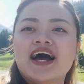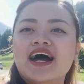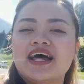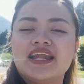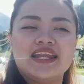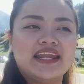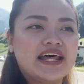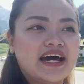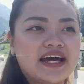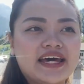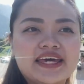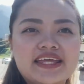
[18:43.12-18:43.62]

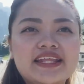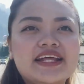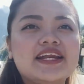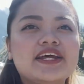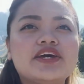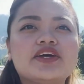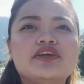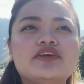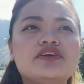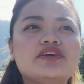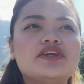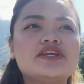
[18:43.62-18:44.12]
Lagi na
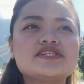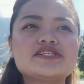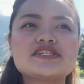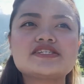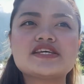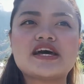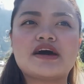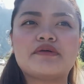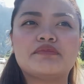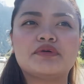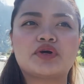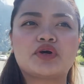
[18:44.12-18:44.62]
lang yun yung
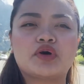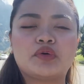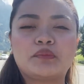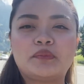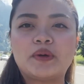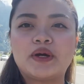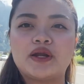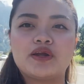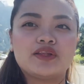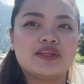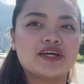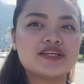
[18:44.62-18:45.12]
nasasabi ko,
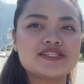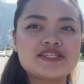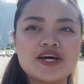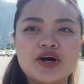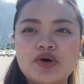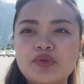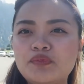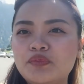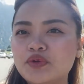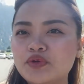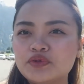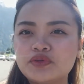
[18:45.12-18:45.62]
pero that's how
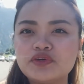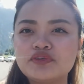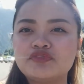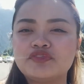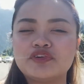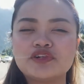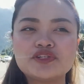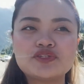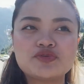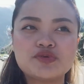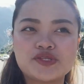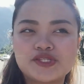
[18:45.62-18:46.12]

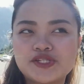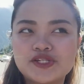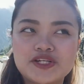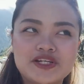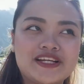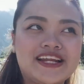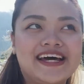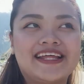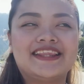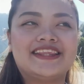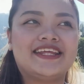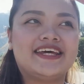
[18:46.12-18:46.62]
beautiful
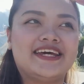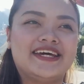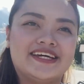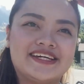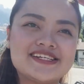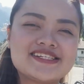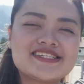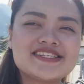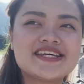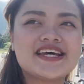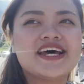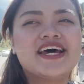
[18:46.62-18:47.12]
Switzerland
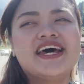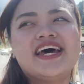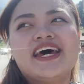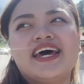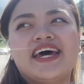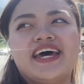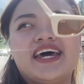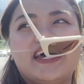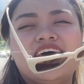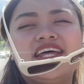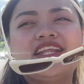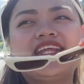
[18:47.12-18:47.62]
is.
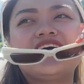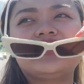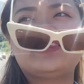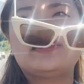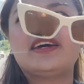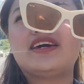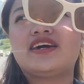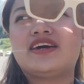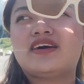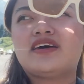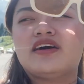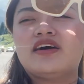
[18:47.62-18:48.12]
And I
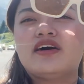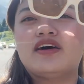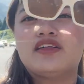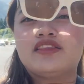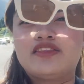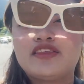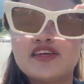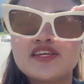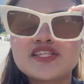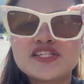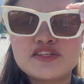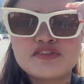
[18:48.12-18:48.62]
think
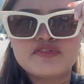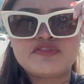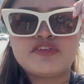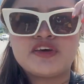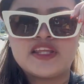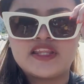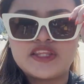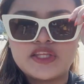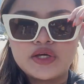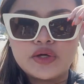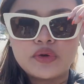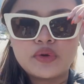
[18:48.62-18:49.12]
this
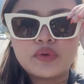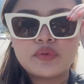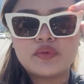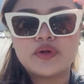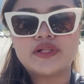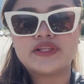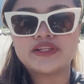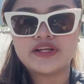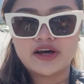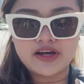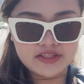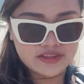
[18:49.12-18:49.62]
video will
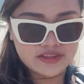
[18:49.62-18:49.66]
not